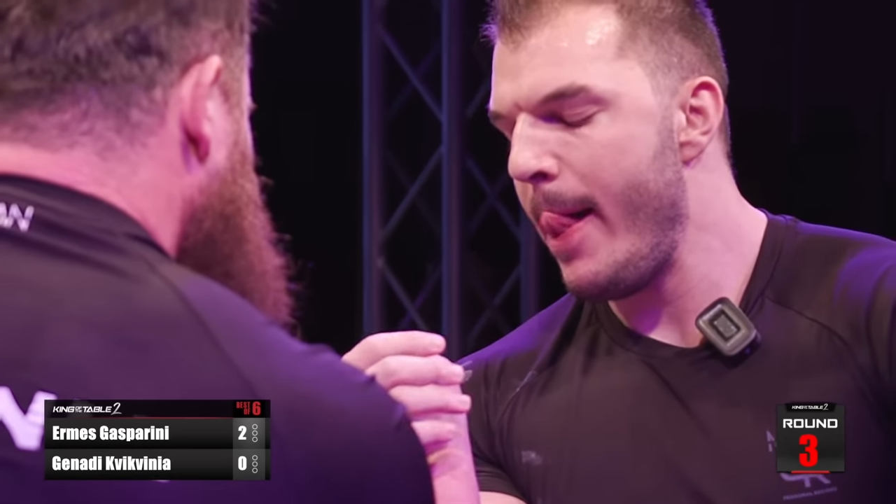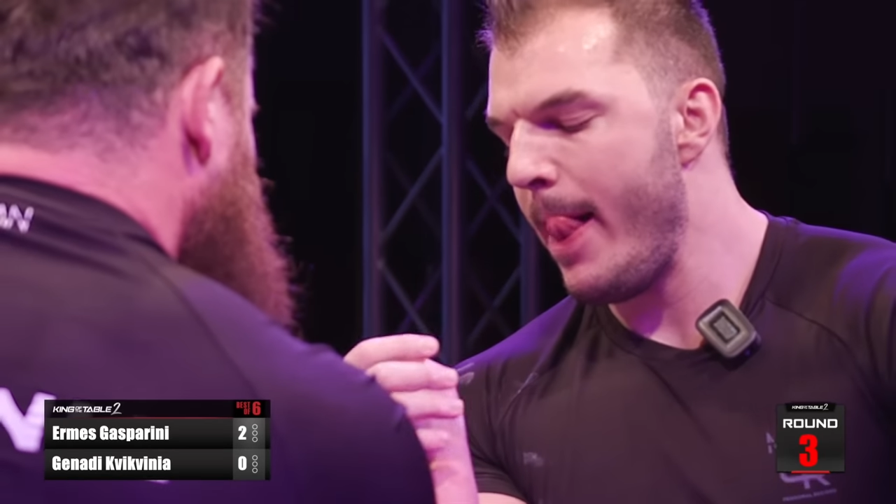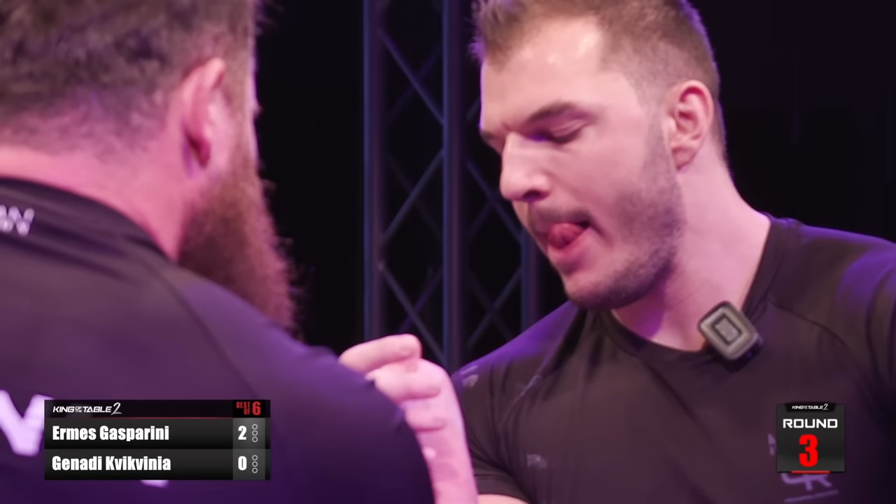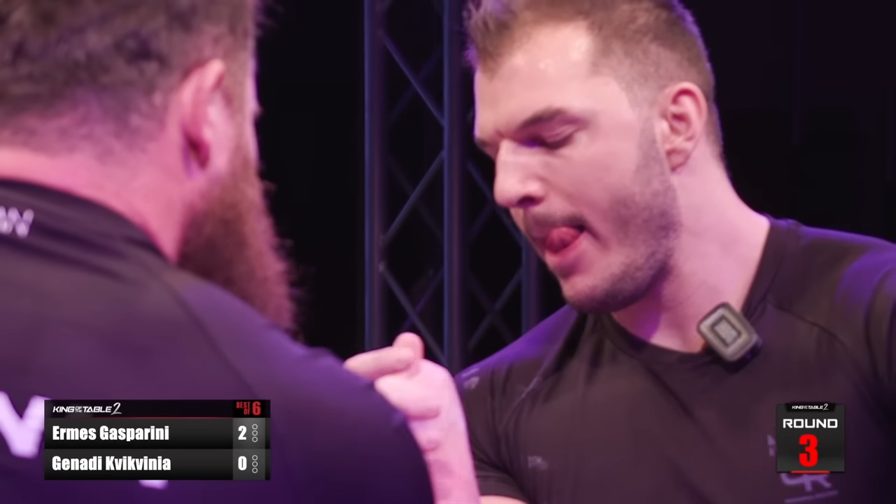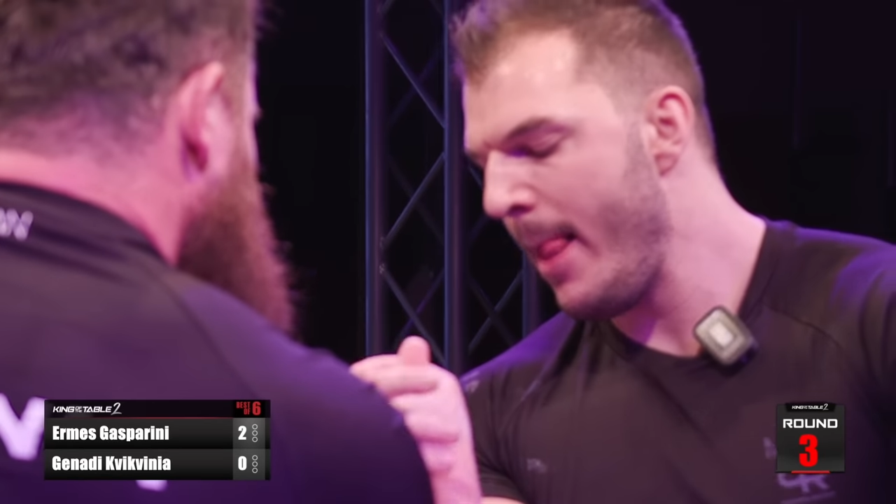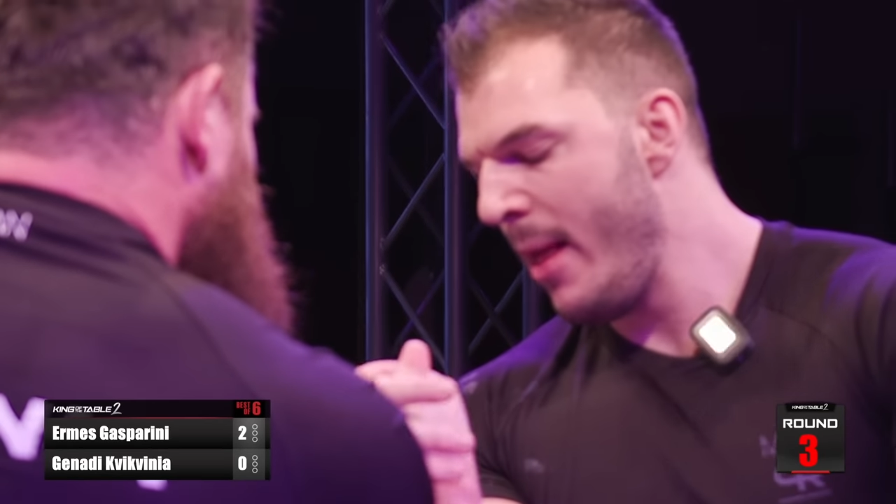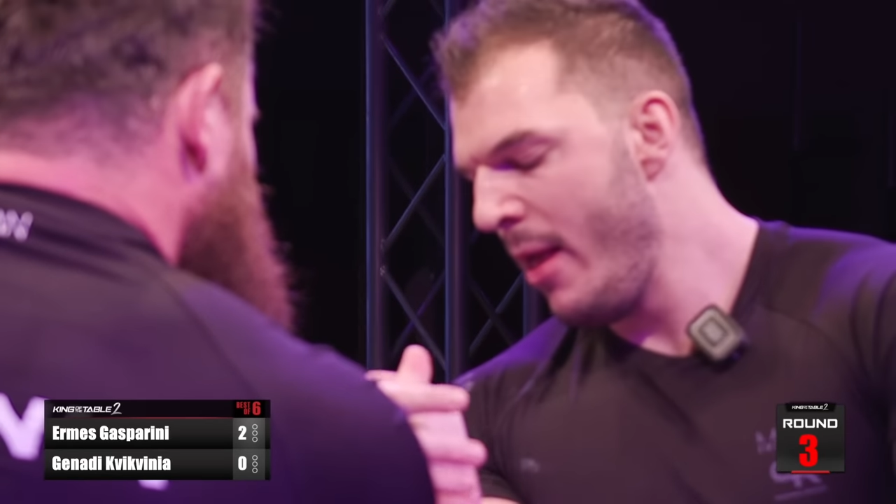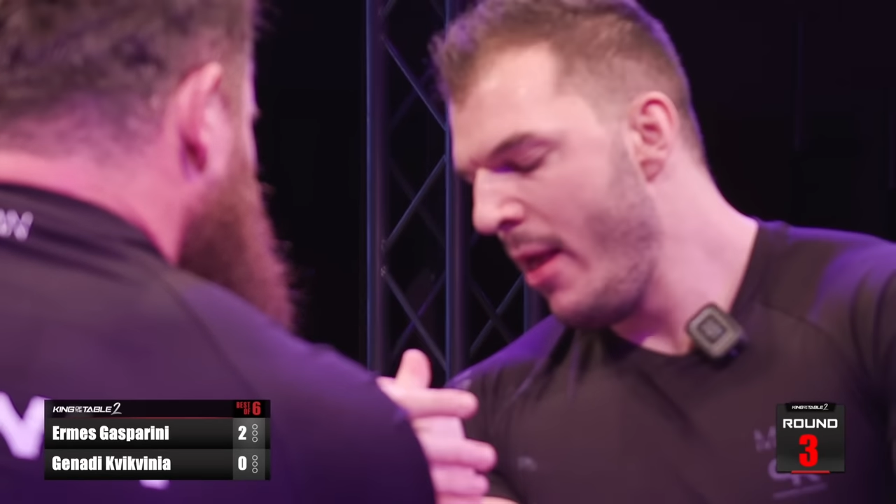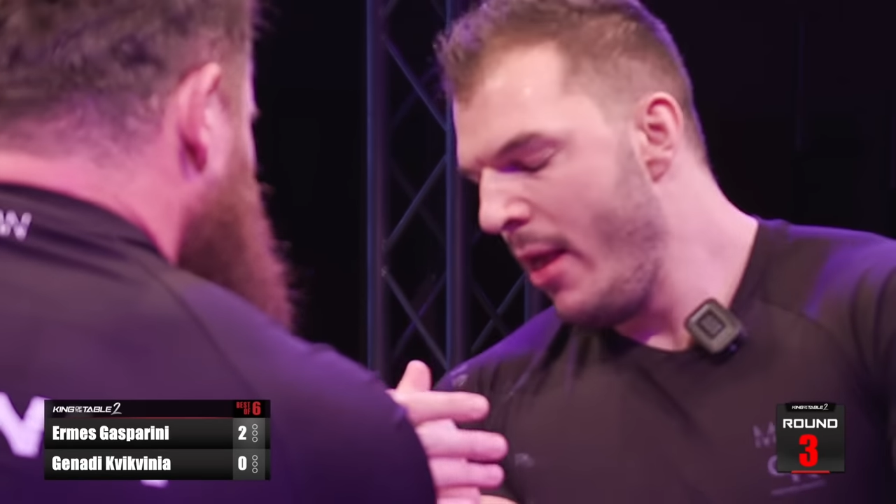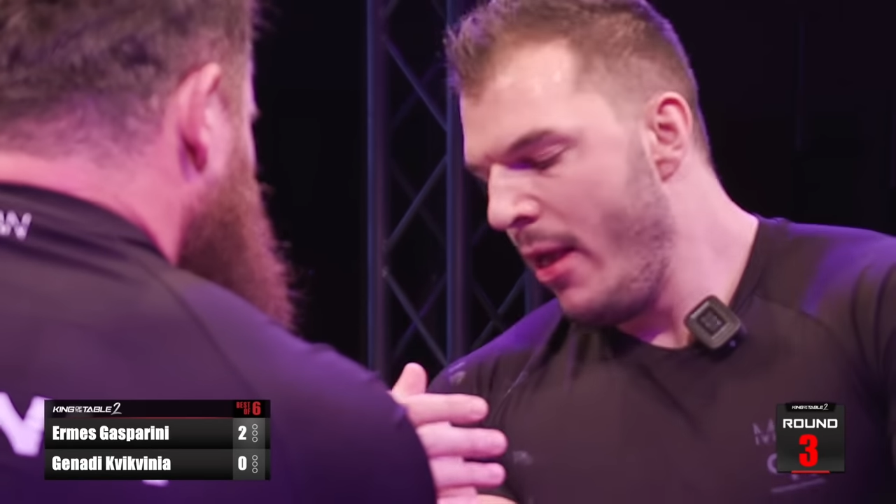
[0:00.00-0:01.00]
on
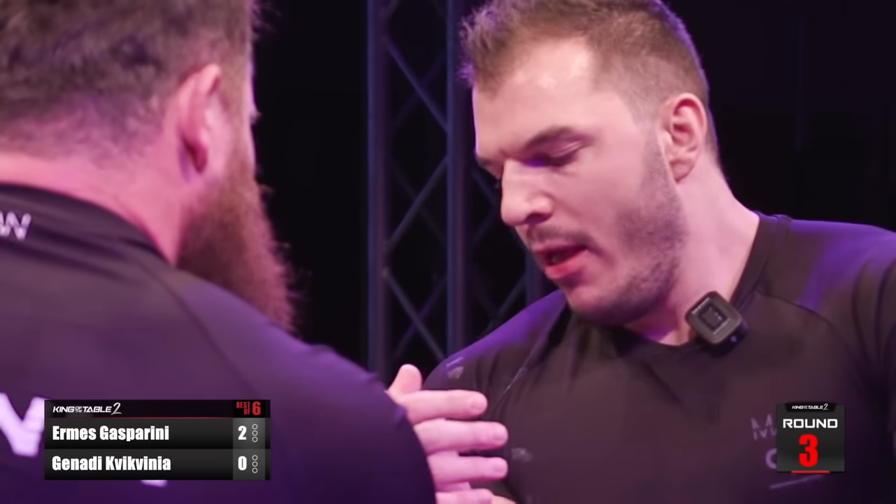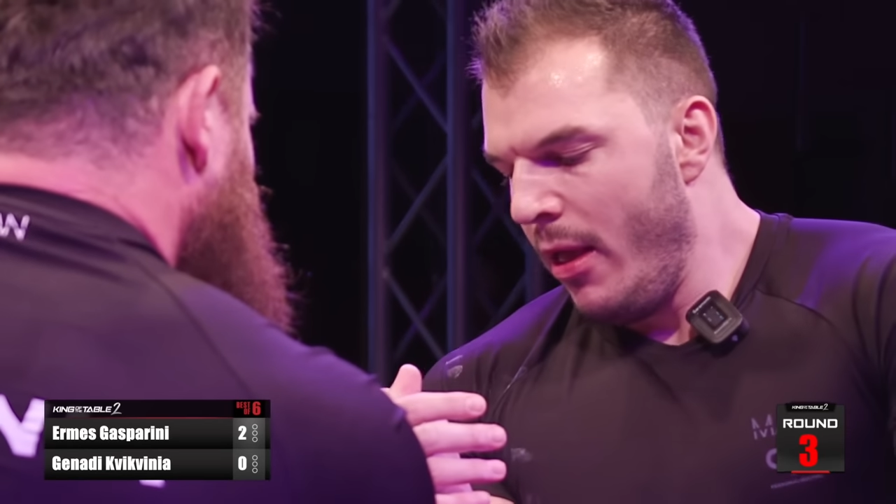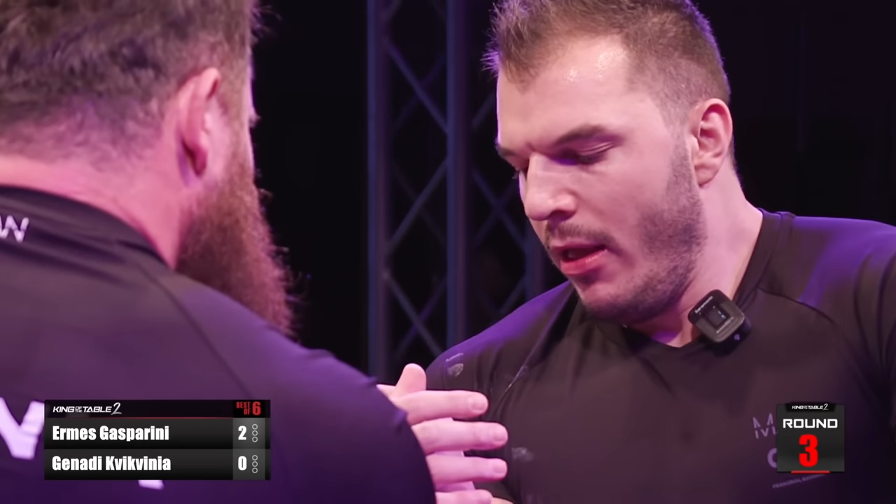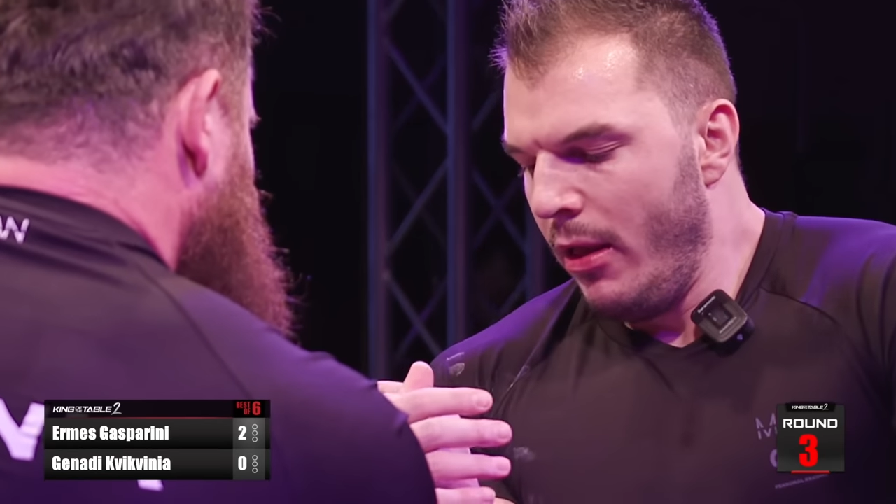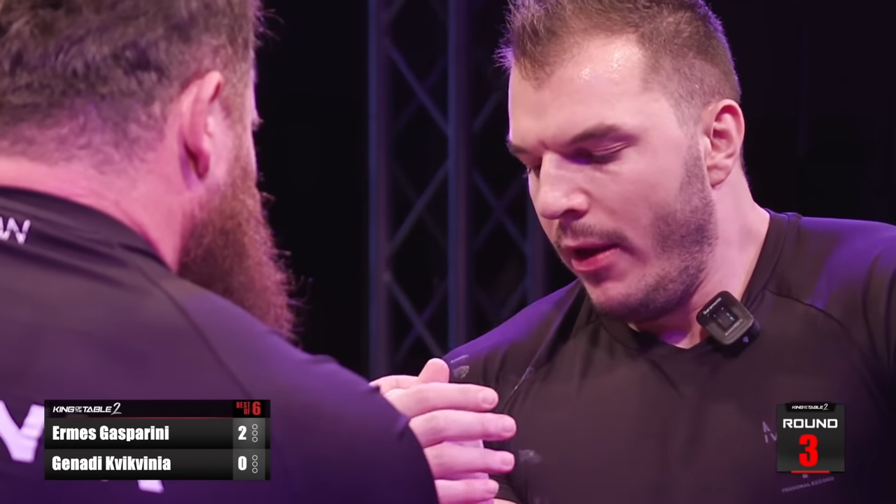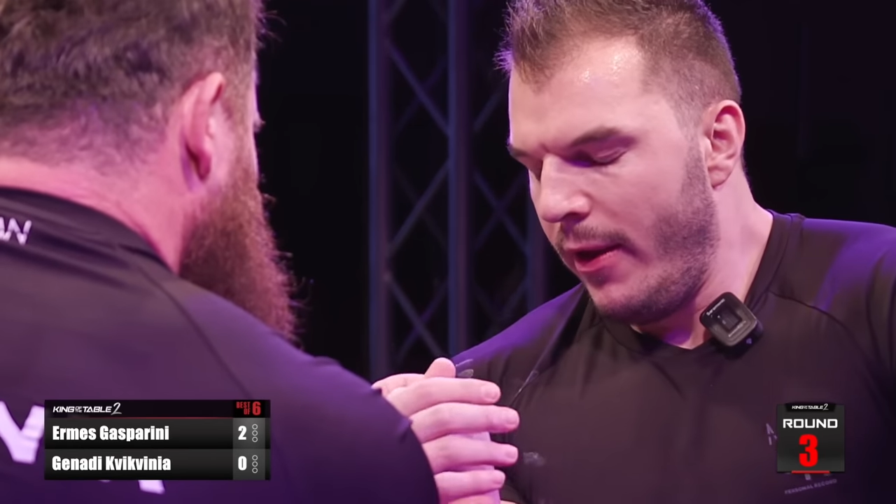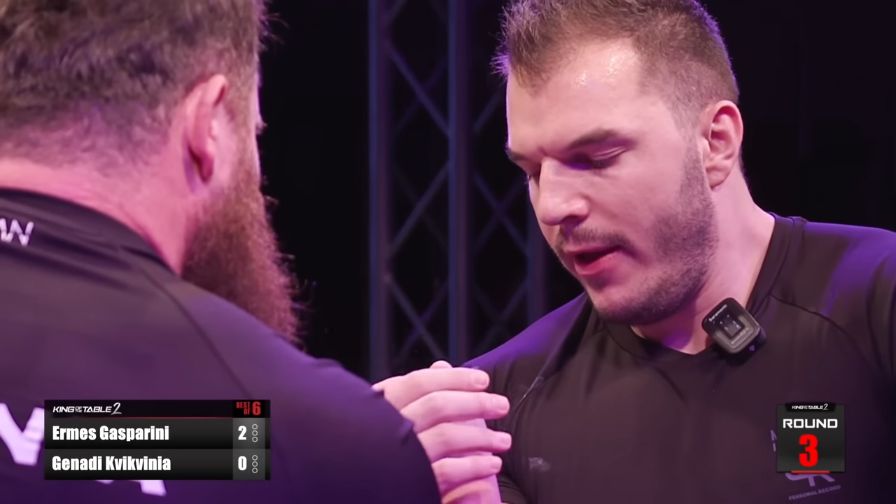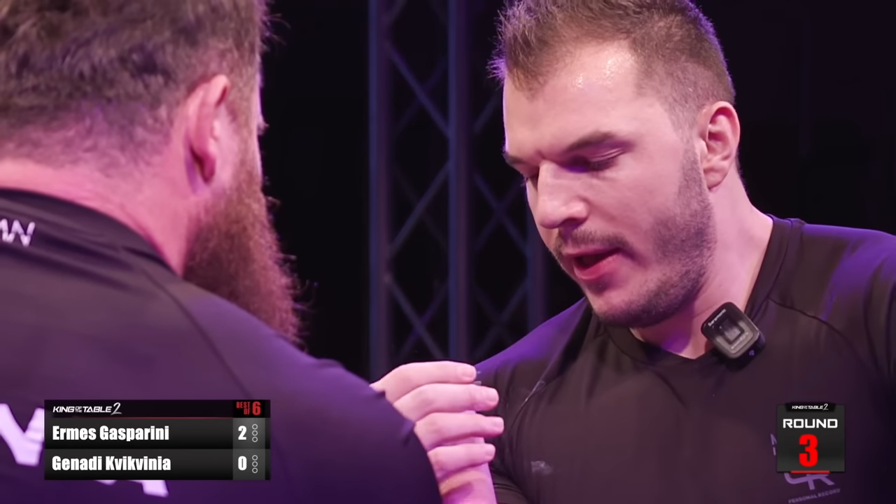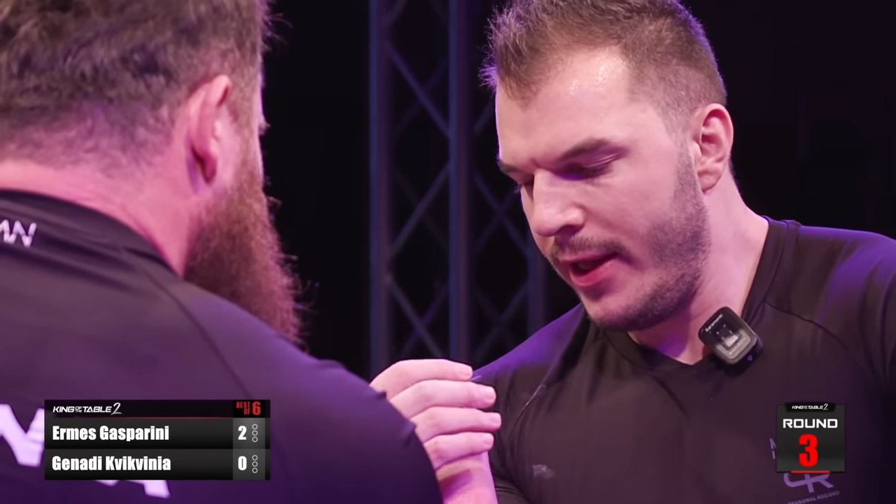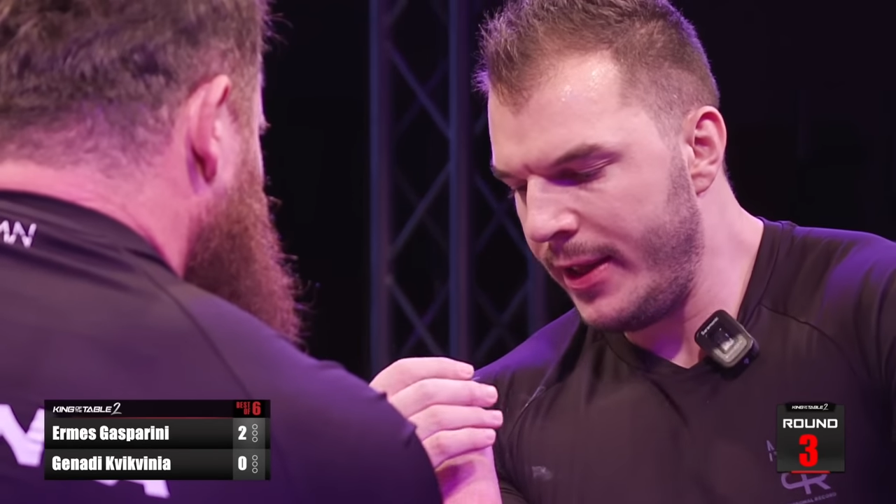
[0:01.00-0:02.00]

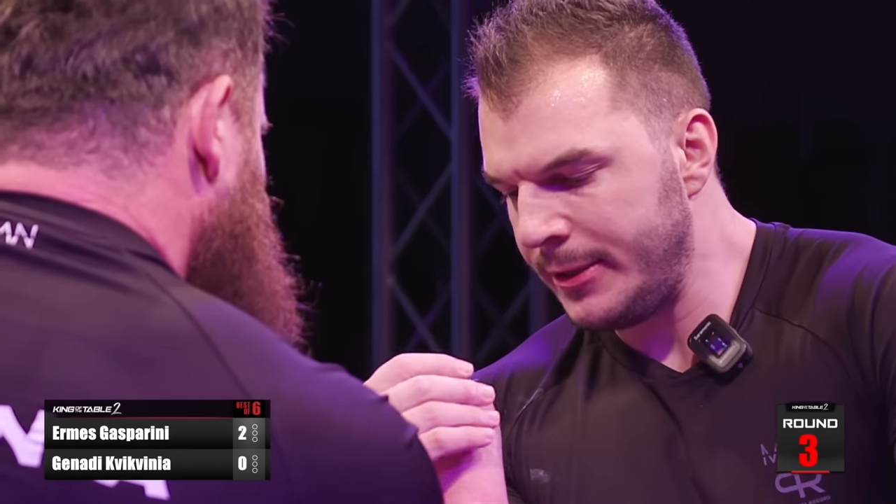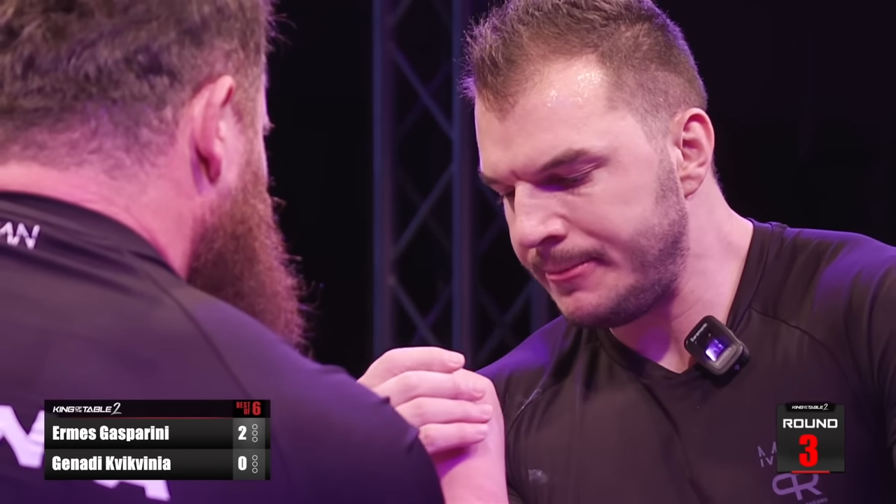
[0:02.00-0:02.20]
Ermes'